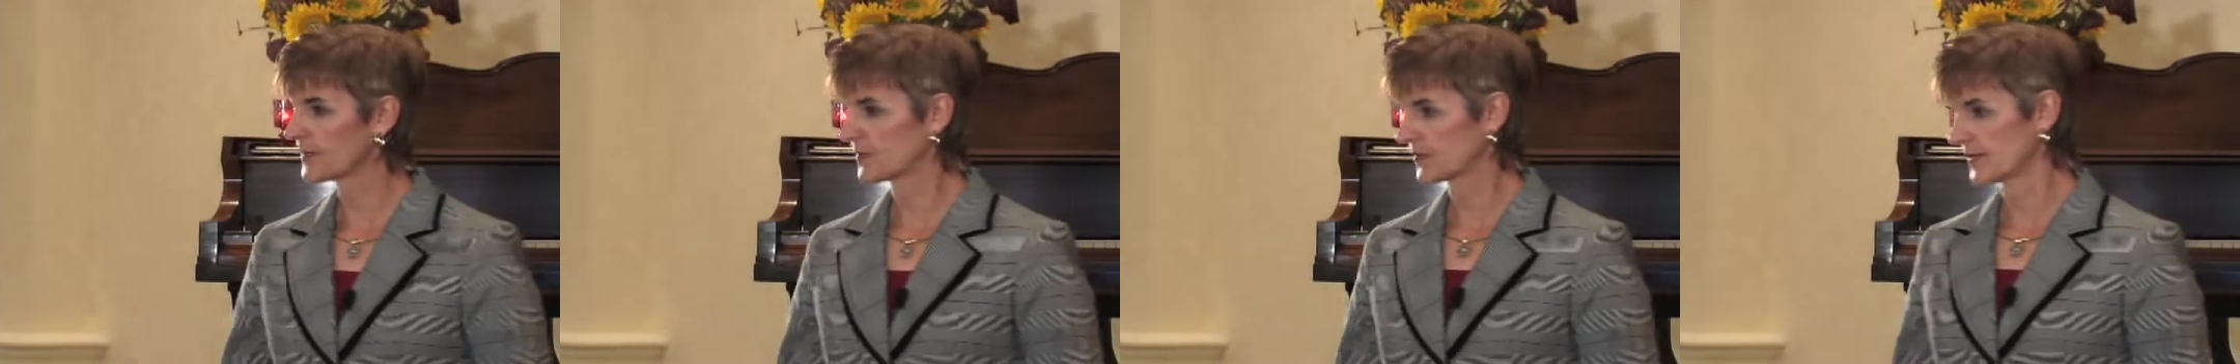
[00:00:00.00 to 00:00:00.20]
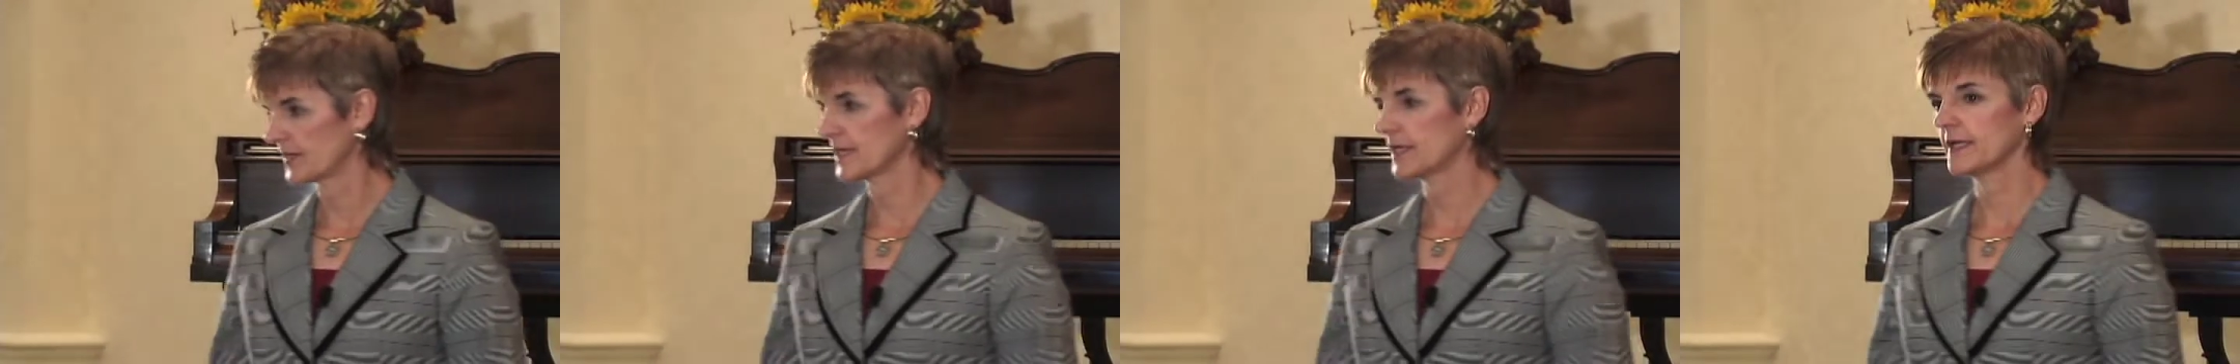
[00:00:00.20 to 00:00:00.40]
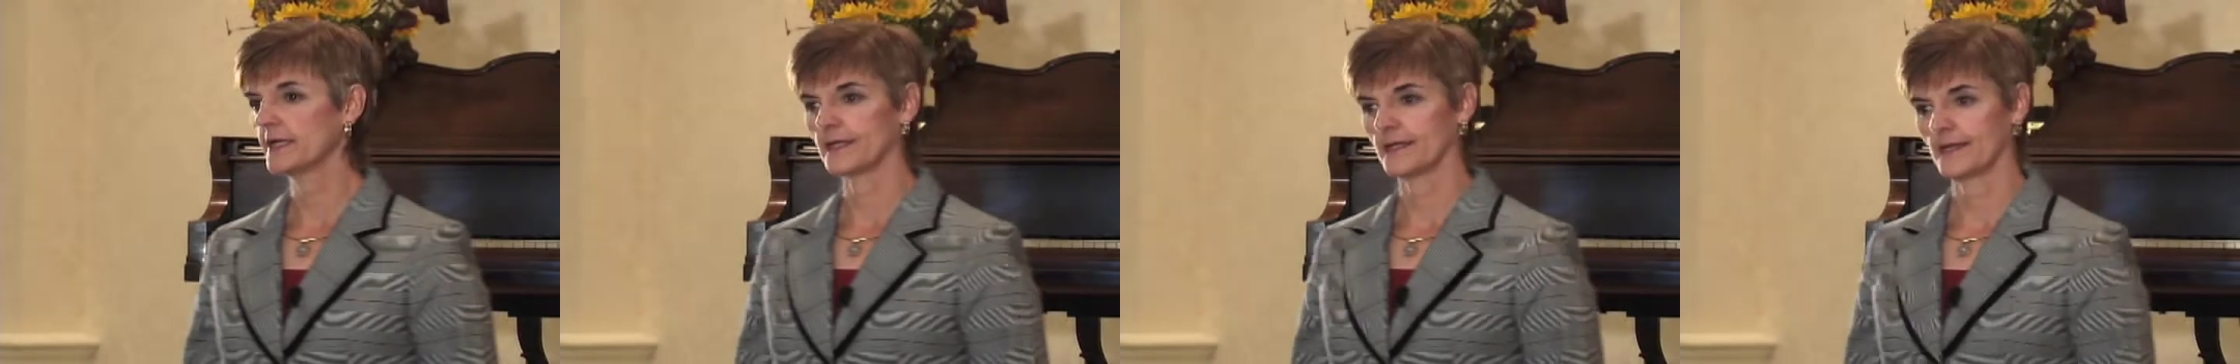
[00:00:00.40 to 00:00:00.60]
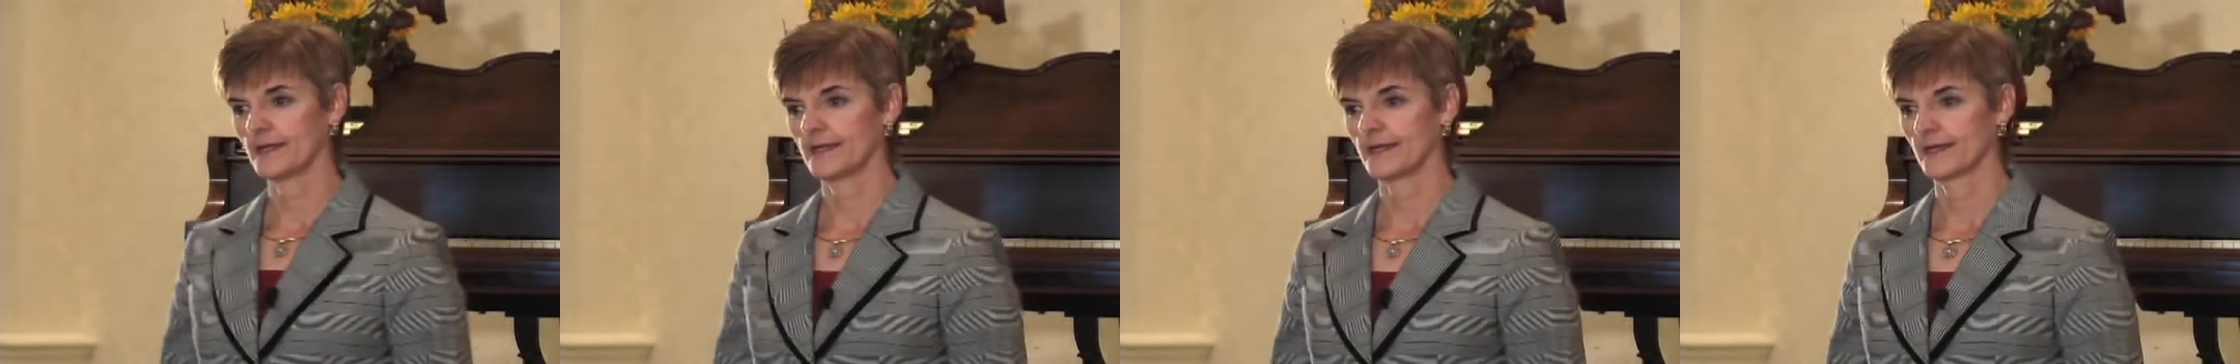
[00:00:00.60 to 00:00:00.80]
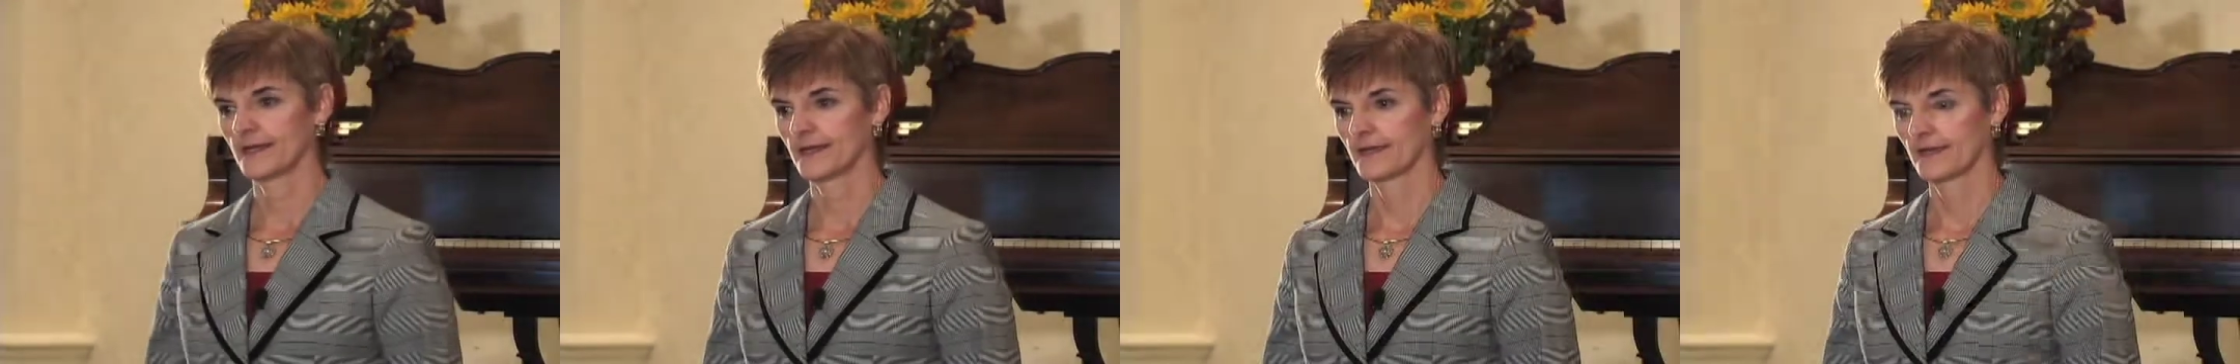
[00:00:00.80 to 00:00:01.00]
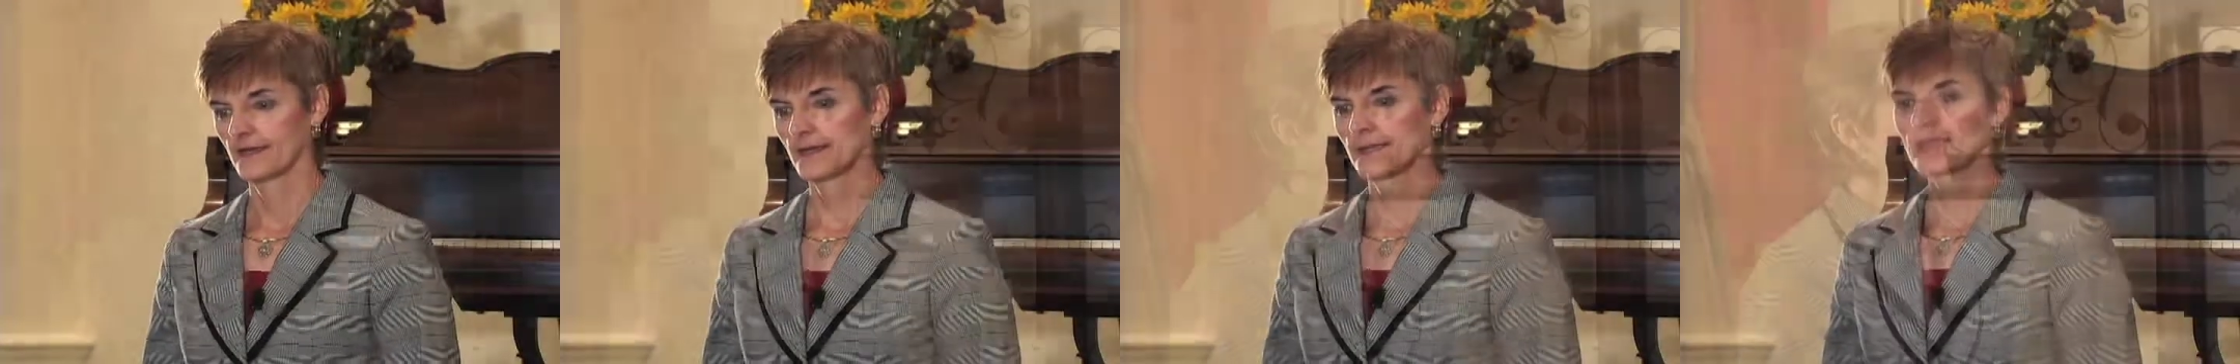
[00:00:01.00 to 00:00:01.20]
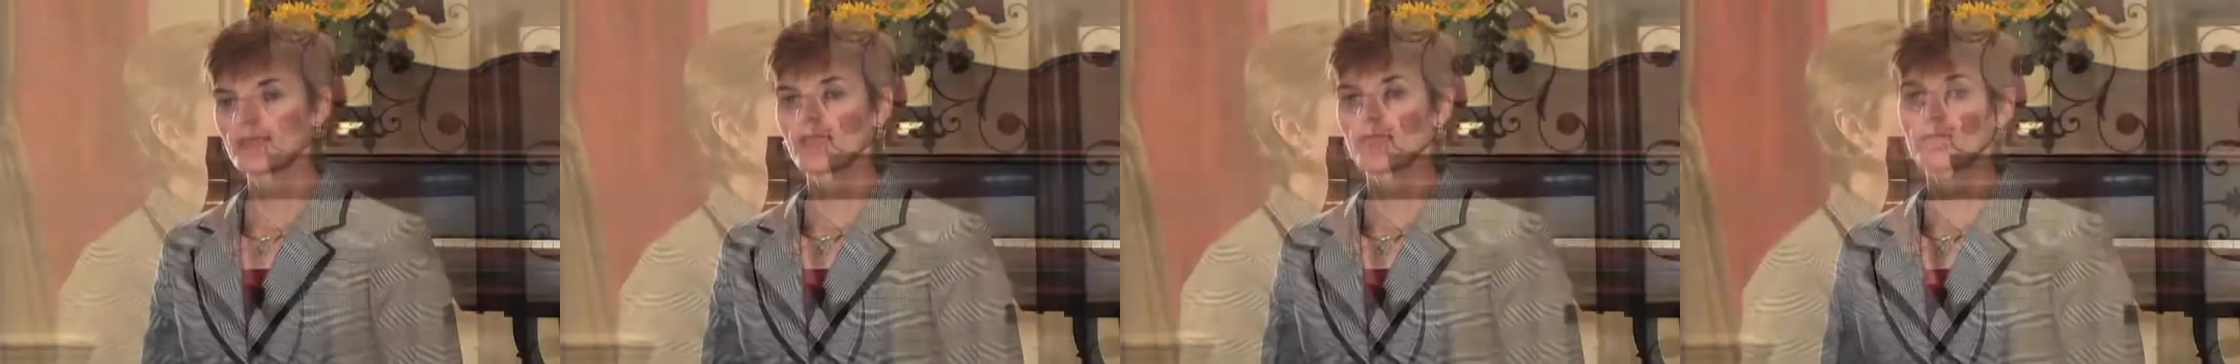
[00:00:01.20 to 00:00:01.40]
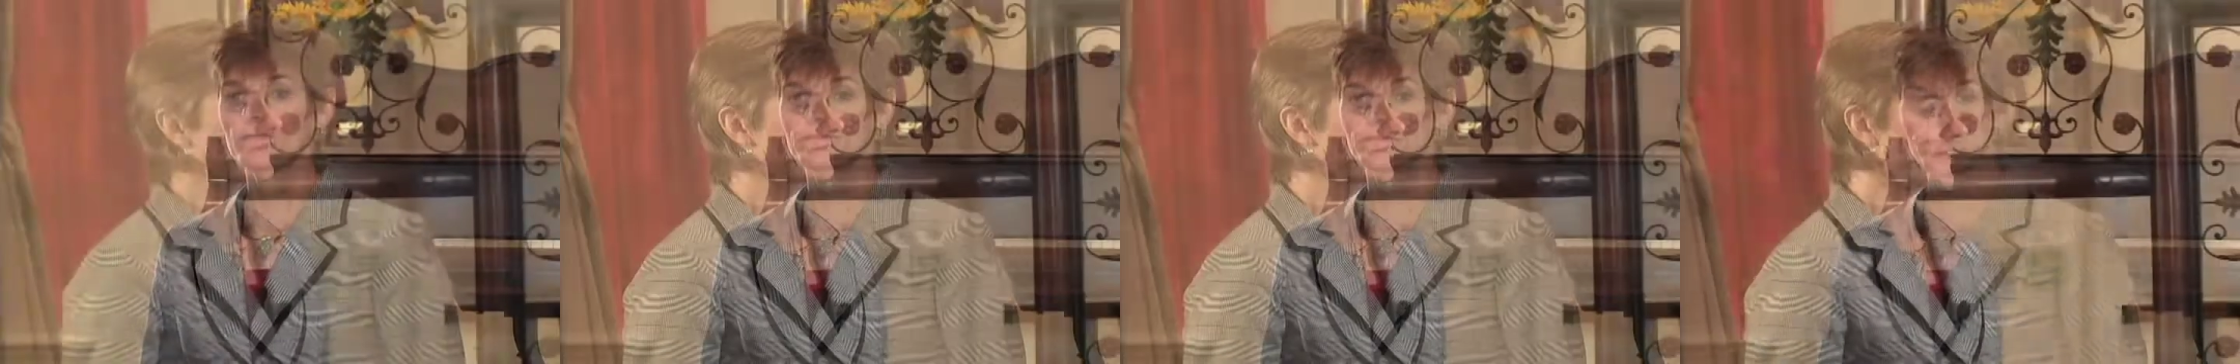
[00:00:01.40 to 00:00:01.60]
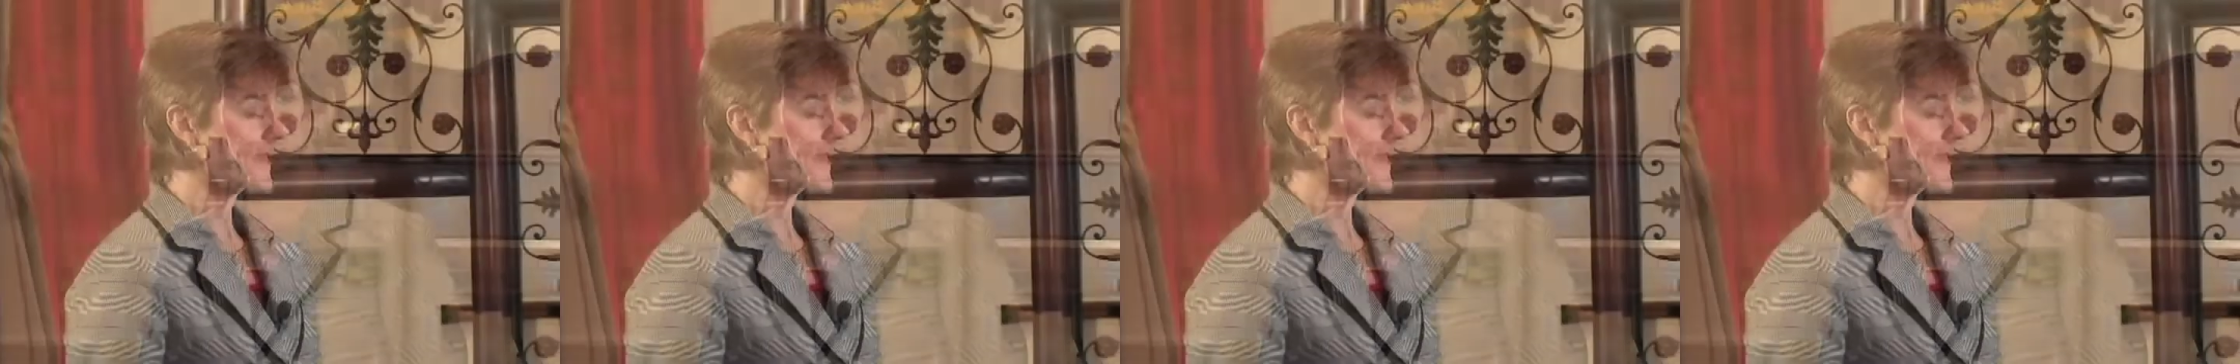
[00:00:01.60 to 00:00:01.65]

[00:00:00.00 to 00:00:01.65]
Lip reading: be pretty good. If